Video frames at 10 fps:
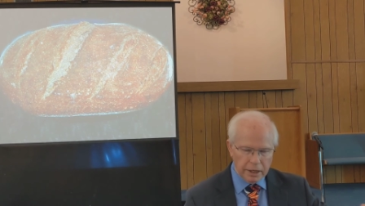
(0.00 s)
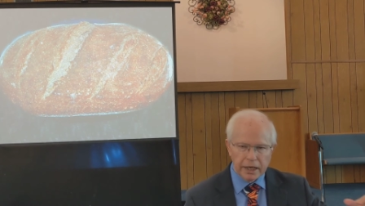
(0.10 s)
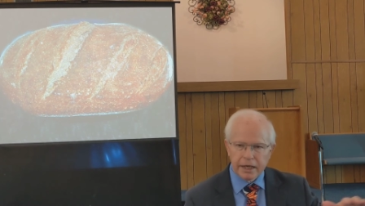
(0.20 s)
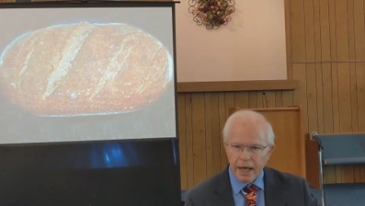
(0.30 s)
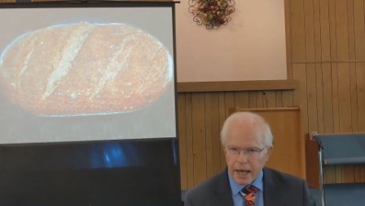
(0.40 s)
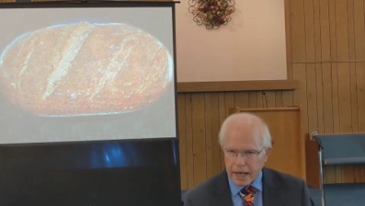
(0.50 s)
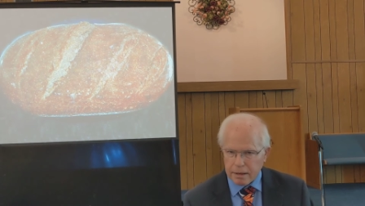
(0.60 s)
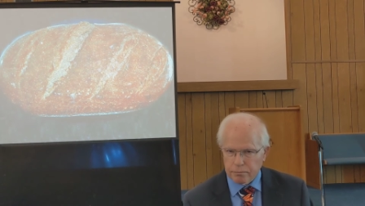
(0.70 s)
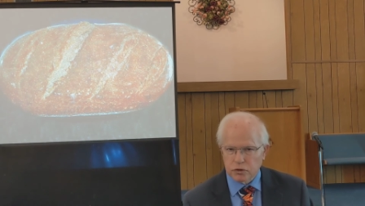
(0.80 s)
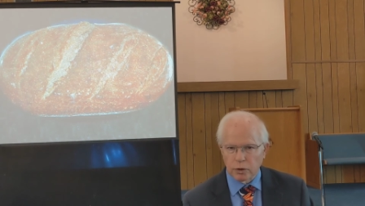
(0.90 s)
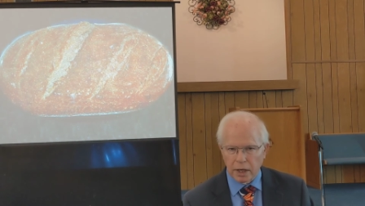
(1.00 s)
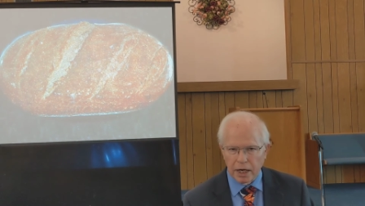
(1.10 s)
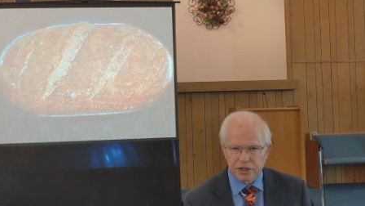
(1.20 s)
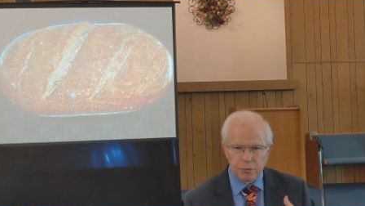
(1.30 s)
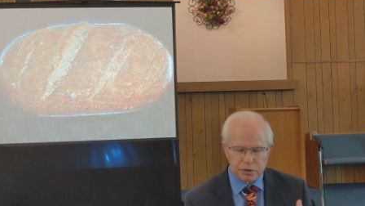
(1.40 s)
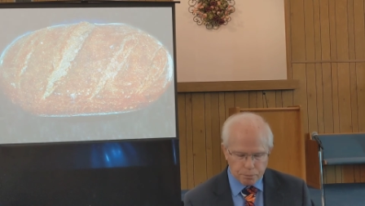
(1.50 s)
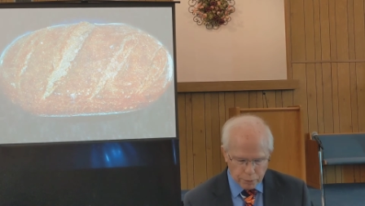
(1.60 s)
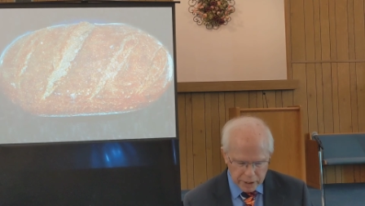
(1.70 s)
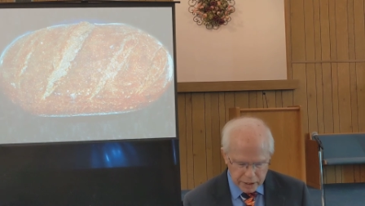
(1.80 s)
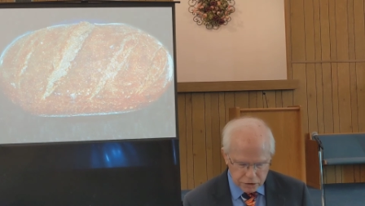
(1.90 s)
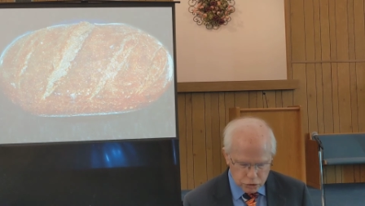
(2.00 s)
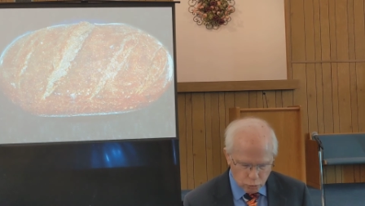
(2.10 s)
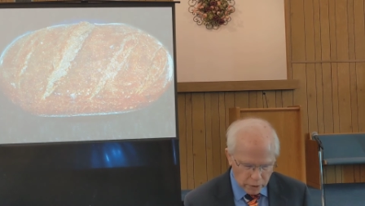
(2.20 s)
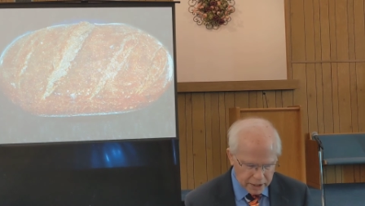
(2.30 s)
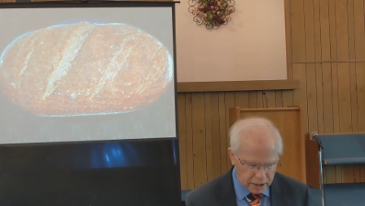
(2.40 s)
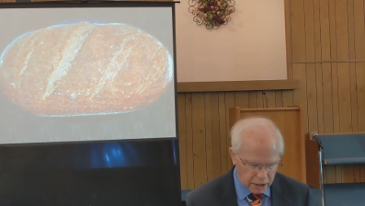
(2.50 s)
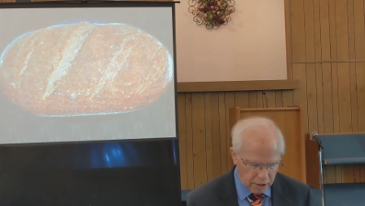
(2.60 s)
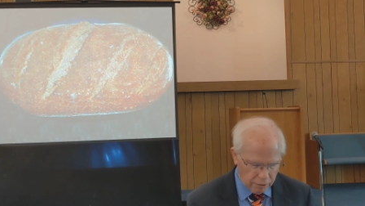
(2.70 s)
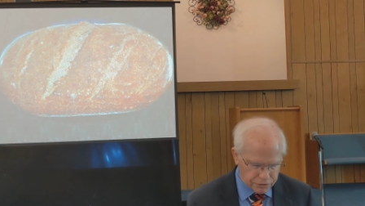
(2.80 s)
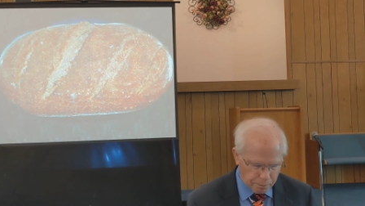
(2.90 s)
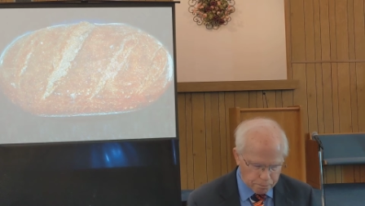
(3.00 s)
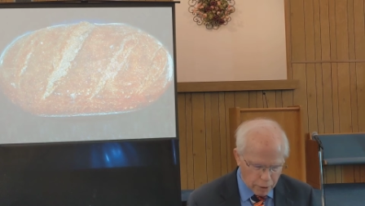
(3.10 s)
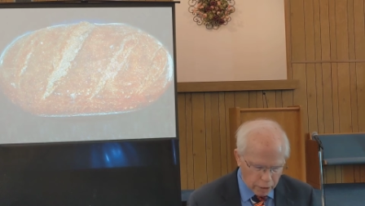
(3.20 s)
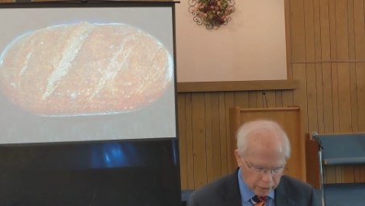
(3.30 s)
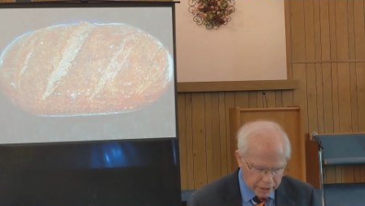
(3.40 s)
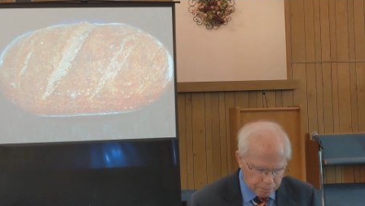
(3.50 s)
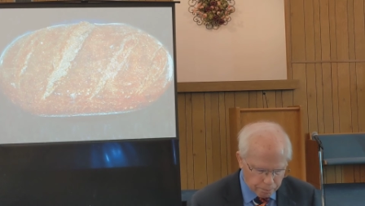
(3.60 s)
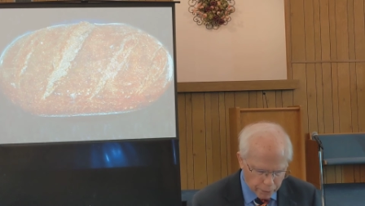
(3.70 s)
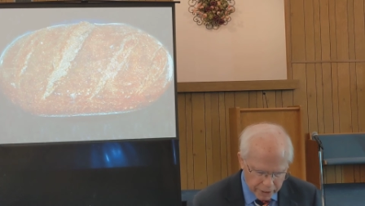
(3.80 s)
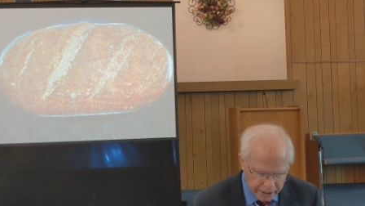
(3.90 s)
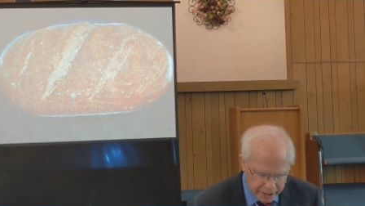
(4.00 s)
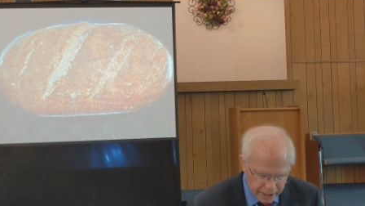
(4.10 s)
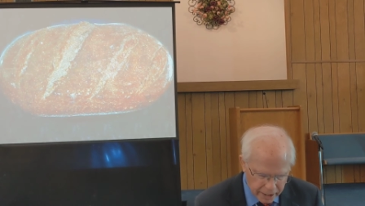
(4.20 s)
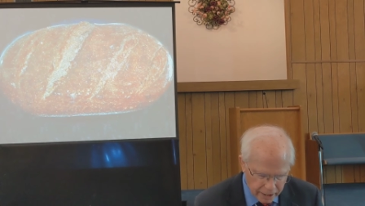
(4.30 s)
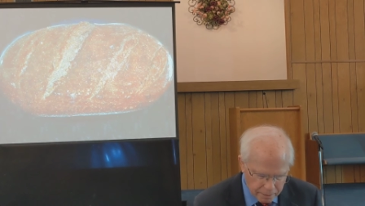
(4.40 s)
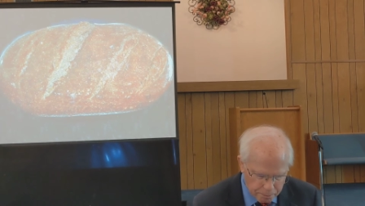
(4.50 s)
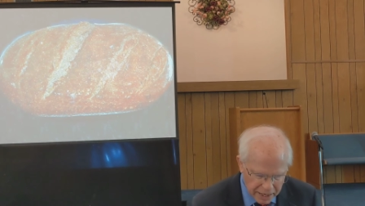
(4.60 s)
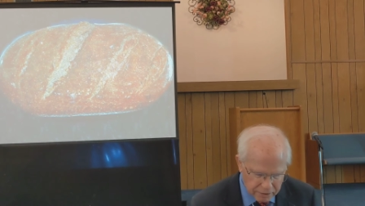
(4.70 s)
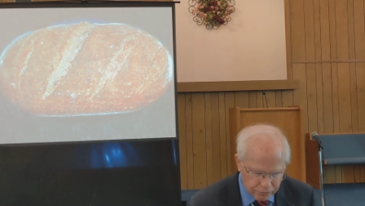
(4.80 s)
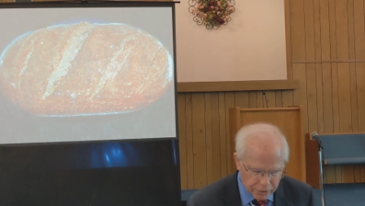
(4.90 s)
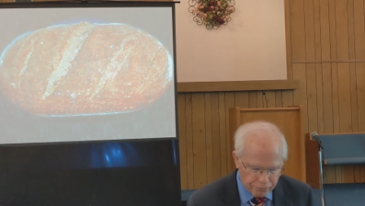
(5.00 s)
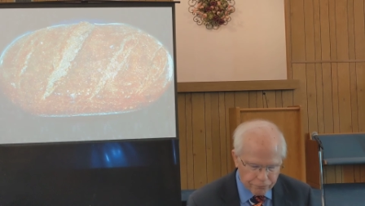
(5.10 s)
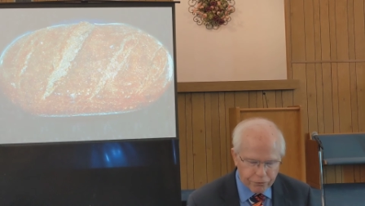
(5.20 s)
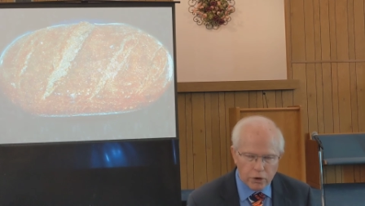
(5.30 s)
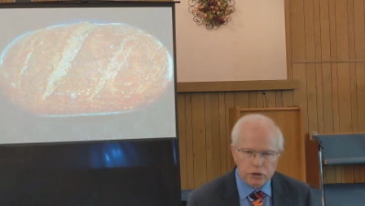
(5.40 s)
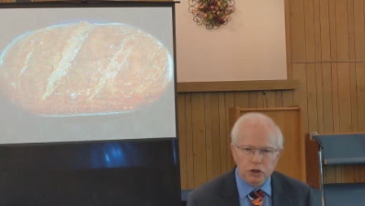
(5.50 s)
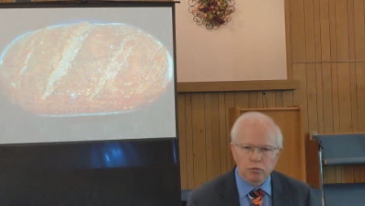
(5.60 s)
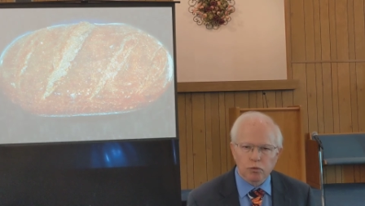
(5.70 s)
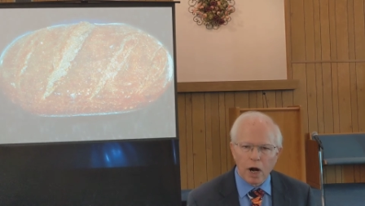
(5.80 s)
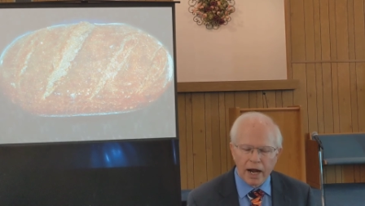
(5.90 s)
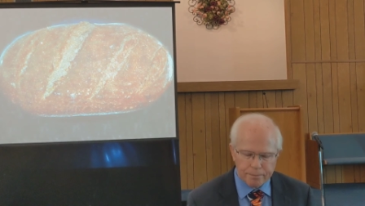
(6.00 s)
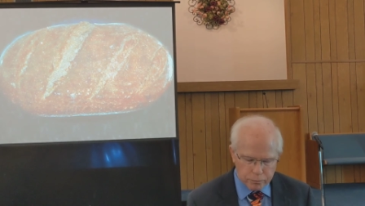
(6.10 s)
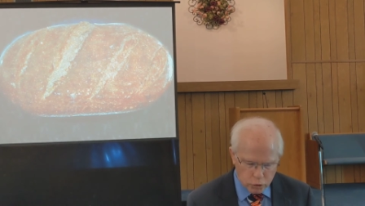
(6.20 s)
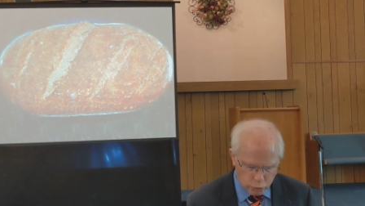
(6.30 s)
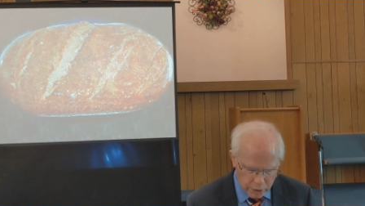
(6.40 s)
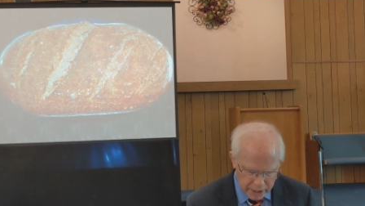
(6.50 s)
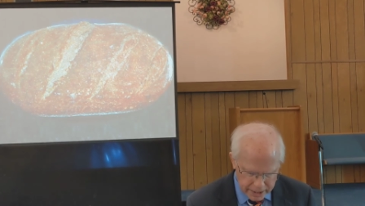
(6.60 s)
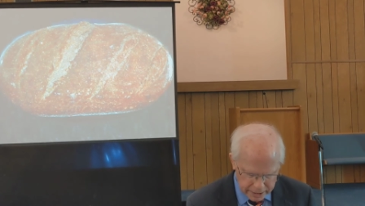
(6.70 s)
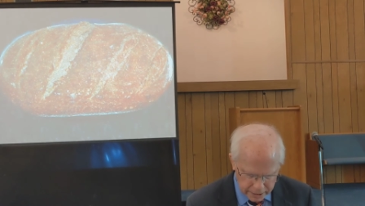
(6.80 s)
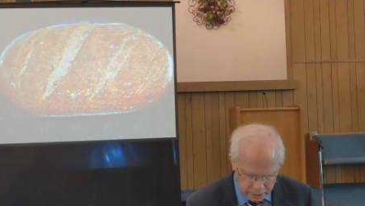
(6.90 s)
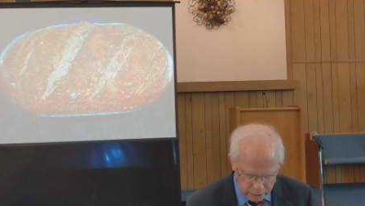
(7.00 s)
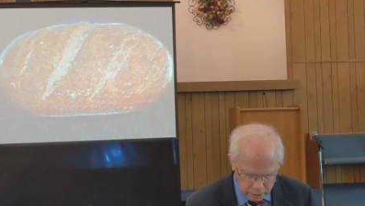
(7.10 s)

he came to Elisha. He was bringing 20 loaves of barley bread baked from the first ripe grain